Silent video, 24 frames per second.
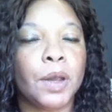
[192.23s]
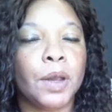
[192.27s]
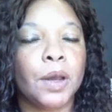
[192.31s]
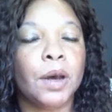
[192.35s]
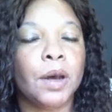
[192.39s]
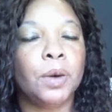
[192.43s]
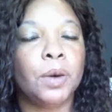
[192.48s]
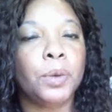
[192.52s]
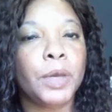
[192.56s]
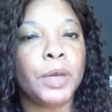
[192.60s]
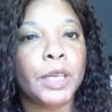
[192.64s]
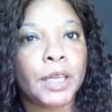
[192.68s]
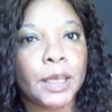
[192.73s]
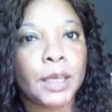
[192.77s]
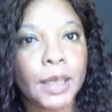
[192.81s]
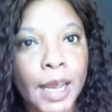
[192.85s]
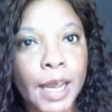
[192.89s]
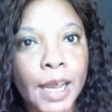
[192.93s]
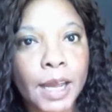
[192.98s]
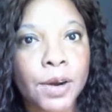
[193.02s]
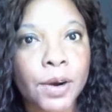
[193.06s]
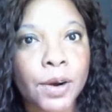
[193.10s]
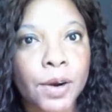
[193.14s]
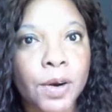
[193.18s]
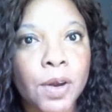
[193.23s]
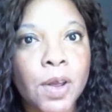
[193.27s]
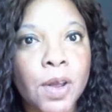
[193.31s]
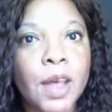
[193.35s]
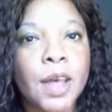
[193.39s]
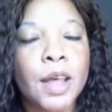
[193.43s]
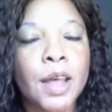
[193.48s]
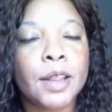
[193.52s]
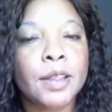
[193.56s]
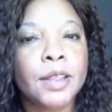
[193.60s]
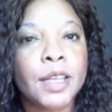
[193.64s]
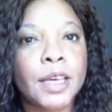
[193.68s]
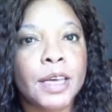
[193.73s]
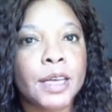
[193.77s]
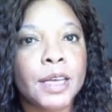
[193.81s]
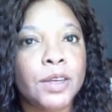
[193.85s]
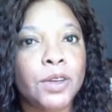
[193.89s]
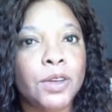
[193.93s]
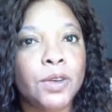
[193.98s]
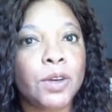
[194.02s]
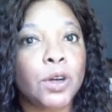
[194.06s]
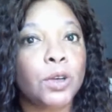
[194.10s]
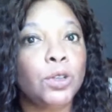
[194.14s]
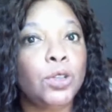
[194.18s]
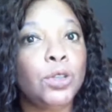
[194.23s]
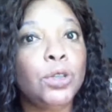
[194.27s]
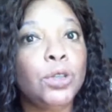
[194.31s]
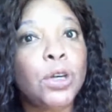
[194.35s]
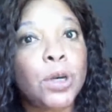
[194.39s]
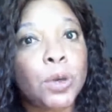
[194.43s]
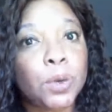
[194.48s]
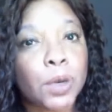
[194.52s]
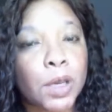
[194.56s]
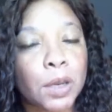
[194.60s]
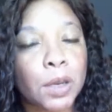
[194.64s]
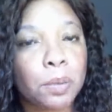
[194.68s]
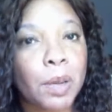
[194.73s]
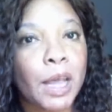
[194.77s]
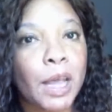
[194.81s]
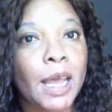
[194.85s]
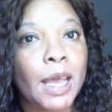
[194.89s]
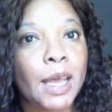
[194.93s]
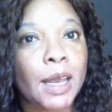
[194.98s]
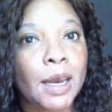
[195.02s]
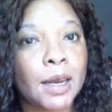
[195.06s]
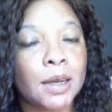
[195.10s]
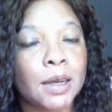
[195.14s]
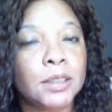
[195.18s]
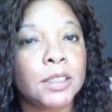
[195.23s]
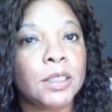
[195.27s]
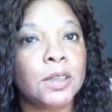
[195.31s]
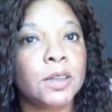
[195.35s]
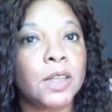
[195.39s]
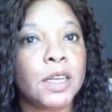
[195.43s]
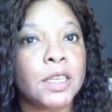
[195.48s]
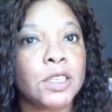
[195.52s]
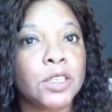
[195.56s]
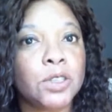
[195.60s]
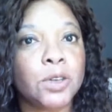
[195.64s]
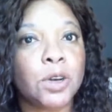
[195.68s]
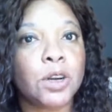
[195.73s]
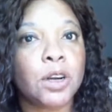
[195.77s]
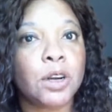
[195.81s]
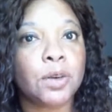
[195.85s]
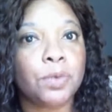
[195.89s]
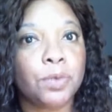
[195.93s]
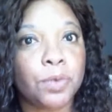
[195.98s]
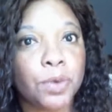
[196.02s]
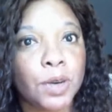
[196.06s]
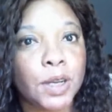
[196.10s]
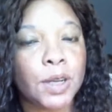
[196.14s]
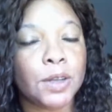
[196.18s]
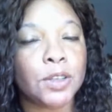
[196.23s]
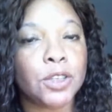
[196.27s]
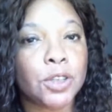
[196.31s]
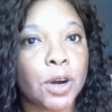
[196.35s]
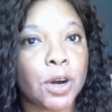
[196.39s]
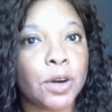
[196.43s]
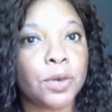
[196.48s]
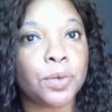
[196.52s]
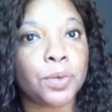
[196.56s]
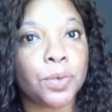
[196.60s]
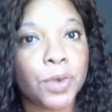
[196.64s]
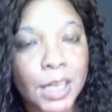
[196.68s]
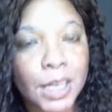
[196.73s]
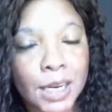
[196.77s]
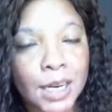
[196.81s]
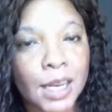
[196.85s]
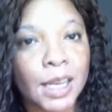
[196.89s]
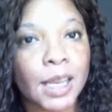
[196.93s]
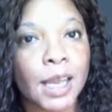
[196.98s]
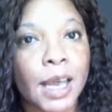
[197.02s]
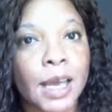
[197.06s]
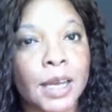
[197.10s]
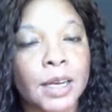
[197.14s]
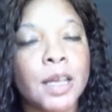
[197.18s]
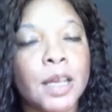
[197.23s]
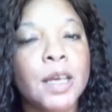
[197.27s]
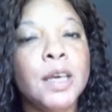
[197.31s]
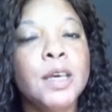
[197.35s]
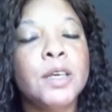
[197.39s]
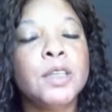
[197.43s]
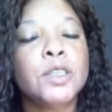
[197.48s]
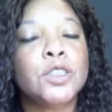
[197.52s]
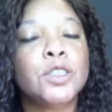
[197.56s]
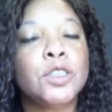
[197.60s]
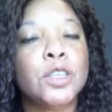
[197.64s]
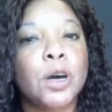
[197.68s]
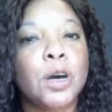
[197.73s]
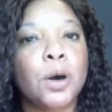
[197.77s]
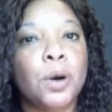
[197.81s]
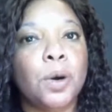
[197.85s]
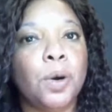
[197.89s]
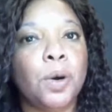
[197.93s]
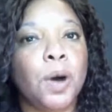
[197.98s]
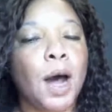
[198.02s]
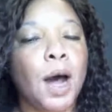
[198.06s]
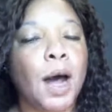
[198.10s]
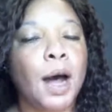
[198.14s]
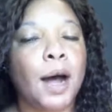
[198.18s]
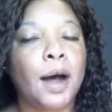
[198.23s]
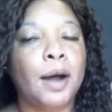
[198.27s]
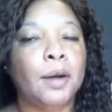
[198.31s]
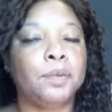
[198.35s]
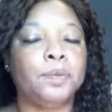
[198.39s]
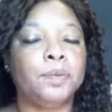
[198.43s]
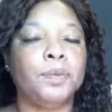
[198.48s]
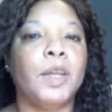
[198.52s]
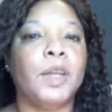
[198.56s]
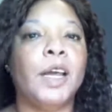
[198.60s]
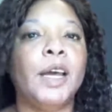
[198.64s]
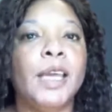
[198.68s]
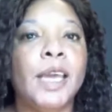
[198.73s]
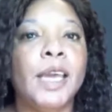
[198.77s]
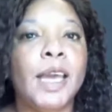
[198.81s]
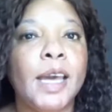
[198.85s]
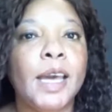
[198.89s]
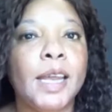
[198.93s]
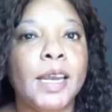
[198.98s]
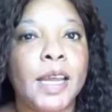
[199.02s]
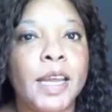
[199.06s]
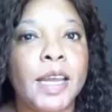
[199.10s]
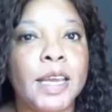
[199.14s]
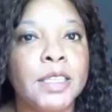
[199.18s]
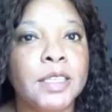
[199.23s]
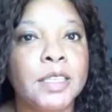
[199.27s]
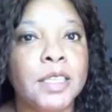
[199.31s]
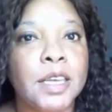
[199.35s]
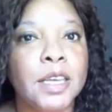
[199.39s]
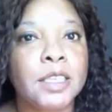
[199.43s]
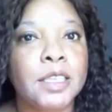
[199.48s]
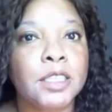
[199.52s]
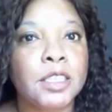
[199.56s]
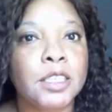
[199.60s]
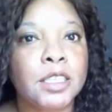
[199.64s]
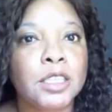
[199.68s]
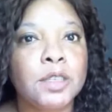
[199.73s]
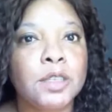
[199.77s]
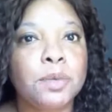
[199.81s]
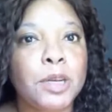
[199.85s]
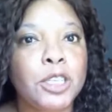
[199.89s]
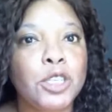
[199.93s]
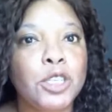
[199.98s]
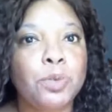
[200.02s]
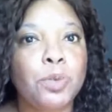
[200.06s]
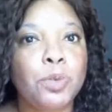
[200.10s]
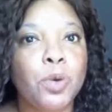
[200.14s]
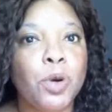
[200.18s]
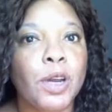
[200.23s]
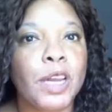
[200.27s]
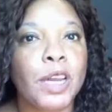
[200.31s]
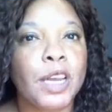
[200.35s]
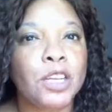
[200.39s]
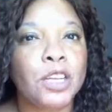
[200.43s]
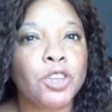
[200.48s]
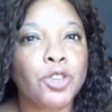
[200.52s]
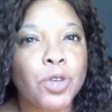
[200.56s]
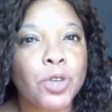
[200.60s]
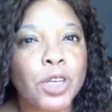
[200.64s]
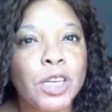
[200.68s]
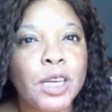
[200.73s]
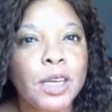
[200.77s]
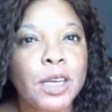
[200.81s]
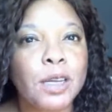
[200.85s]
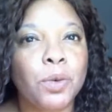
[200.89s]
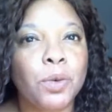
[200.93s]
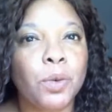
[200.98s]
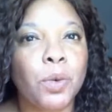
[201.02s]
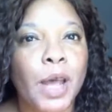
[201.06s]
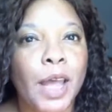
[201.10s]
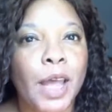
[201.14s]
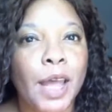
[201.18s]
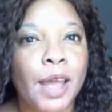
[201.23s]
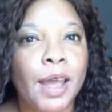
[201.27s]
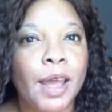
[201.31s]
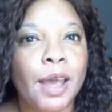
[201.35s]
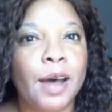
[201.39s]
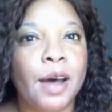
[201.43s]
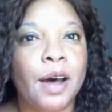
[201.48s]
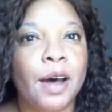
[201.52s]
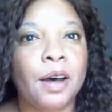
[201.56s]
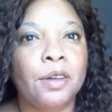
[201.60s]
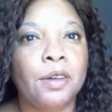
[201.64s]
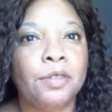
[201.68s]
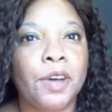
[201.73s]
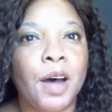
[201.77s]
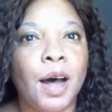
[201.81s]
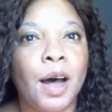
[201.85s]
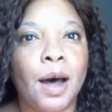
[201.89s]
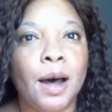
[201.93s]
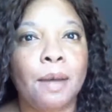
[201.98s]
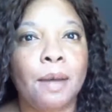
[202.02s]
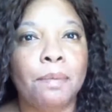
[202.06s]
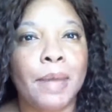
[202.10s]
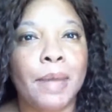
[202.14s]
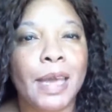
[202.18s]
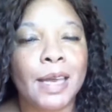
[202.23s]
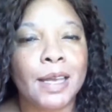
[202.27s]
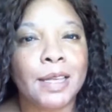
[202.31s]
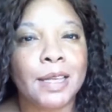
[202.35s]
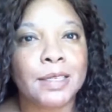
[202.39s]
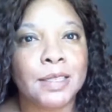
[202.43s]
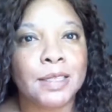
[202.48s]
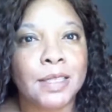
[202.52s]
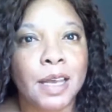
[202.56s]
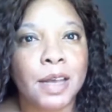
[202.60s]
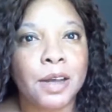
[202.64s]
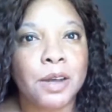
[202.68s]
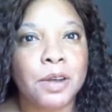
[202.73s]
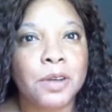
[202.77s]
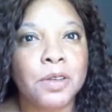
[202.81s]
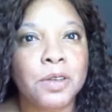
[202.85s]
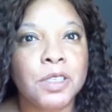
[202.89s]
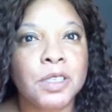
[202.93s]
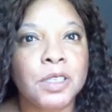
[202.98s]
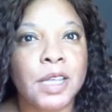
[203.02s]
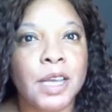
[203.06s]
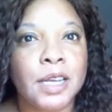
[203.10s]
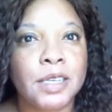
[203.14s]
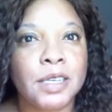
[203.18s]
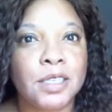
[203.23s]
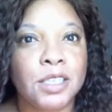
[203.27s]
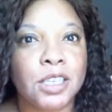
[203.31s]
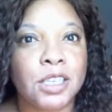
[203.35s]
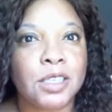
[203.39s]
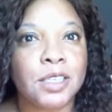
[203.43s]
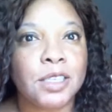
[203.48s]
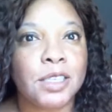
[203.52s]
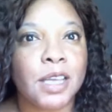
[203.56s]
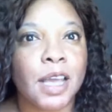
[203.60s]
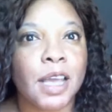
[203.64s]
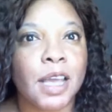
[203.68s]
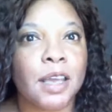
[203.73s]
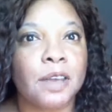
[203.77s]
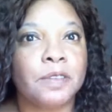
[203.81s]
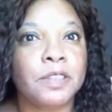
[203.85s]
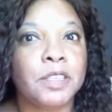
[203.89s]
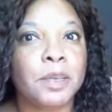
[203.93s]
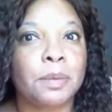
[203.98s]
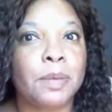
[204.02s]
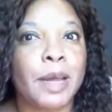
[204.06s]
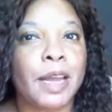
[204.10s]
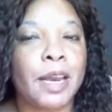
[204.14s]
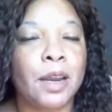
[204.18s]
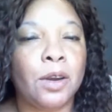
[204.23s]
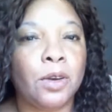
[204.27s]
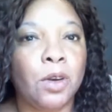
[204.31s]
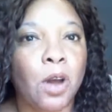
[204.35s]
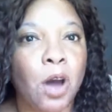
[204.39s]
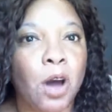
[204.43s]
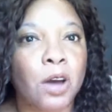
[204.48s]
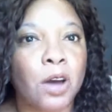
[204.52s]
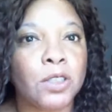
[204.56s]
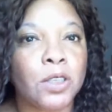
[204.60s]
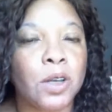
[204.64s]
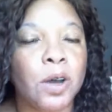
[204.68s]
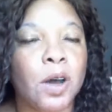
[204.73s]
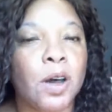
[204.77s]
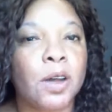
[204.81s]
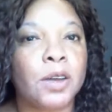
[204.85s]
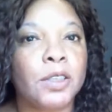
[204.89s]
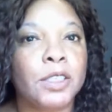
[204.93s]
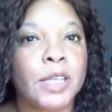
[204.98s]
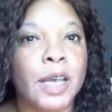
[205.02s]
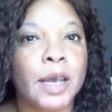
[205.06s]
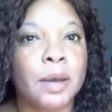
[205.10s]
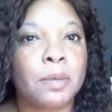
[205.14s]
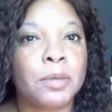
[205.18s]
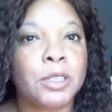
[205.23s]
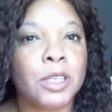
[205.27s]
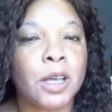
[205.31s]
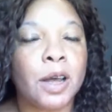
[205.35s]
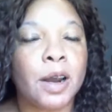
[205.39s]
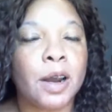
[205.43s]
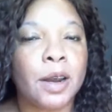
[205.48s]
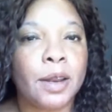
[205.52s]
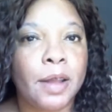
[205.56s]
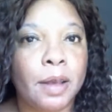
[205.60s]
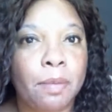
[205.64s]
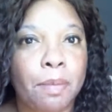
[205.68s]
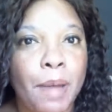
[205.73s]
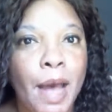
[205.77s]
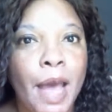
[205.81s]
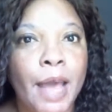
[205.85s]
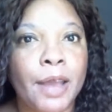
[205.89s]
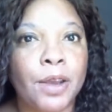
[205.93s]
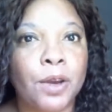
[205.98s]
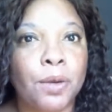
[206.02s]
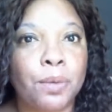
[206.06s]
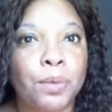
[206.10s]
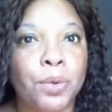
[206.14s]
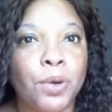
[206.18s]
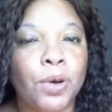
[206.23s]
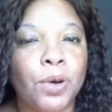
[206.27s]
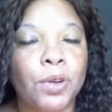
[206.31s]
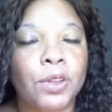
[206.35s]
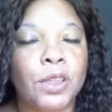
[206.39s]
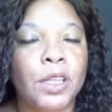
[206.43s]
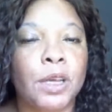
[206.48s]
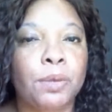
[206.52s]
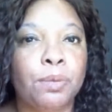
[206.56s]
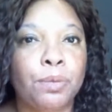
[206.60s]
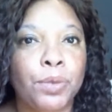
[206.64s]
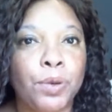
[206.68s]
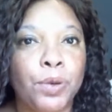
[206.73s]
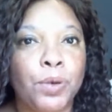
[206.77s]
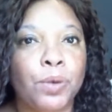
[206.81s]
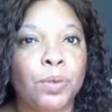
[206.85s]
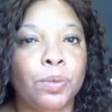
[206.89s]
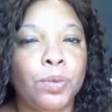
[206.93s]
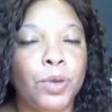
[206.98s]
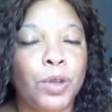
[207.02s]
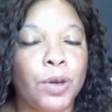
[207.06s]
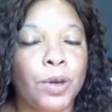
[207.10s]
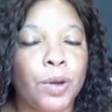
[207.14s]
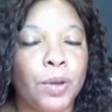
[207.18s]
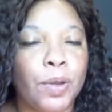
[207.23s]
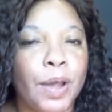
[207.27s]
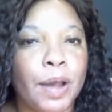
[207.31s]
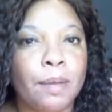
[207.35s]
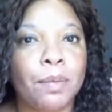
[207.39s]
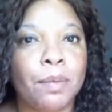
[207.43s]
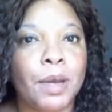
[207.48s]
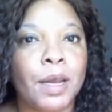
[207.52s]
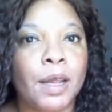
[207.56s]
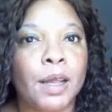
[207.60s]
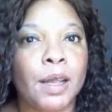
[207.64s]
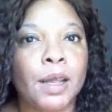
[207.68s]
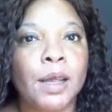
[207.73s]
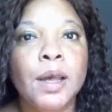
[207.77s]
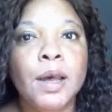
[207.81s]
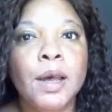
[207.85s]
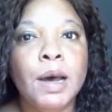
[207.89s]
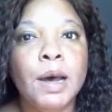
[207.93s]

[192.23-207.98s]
a week later, then you don't get paid until they start reading it. So again, it's just much more intricate way of making sales than just say if somebody logs on to Amazon and they buy your book, then boom, that money,